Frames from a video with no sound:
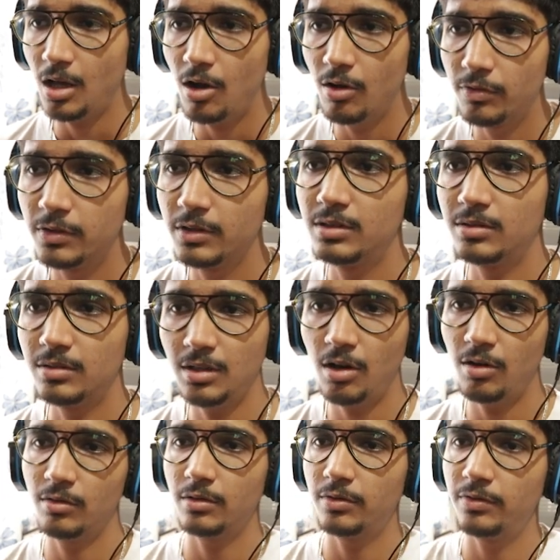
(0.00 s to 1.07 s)
Now
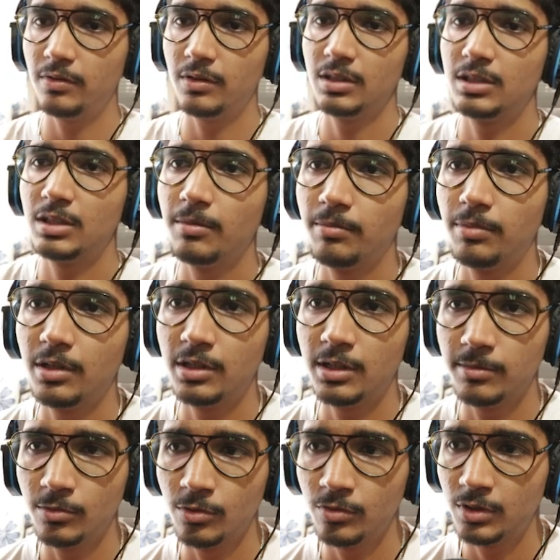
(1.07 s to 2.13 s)
if we simply
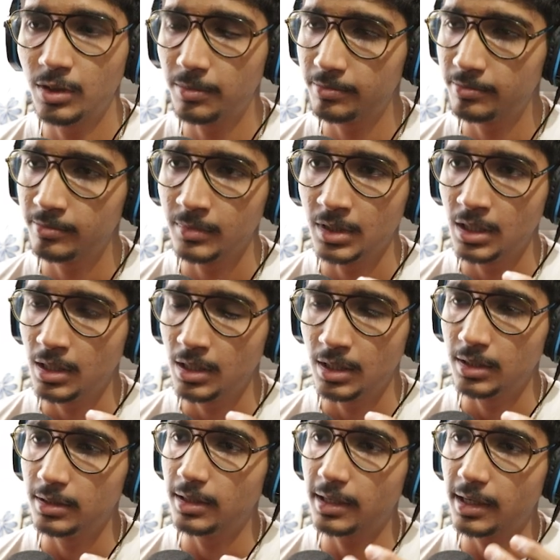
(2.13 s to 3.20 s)
remove
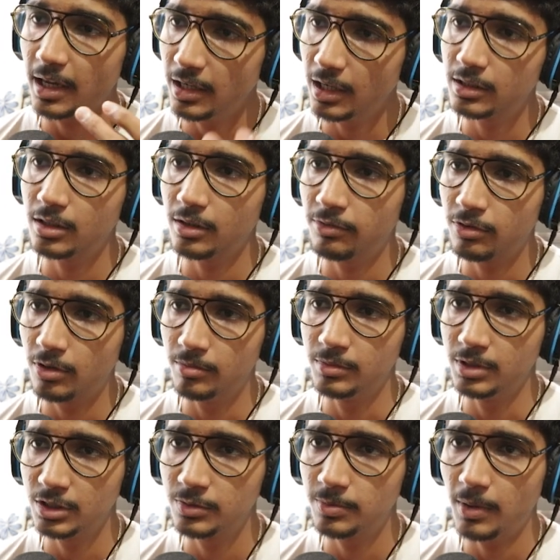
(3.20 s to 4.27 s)
the character
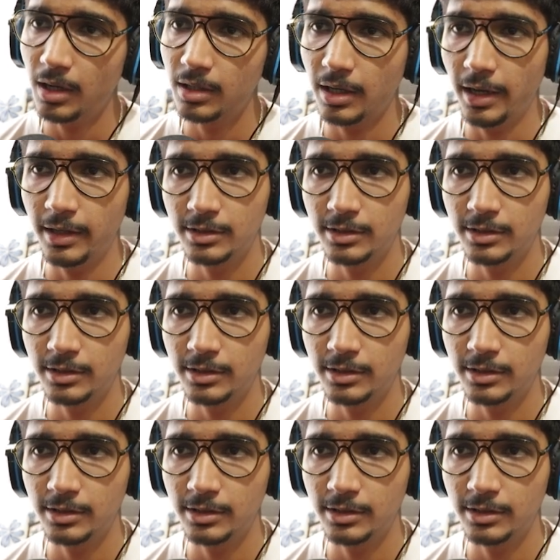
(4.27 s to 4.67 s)
from this part